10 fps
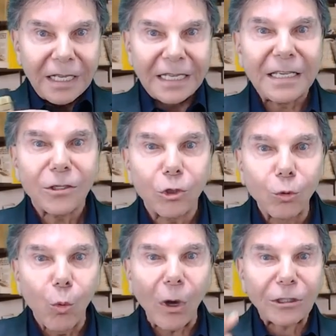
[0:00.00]
into
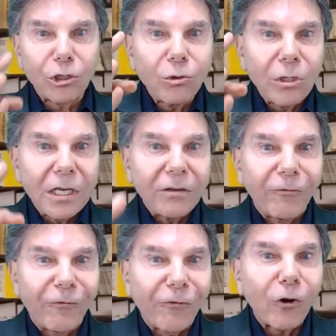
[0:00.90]
what you give
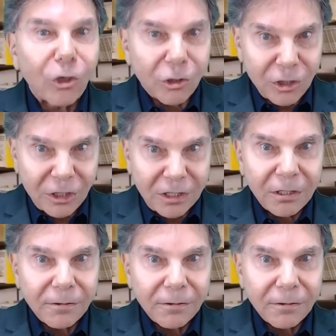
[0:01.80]
first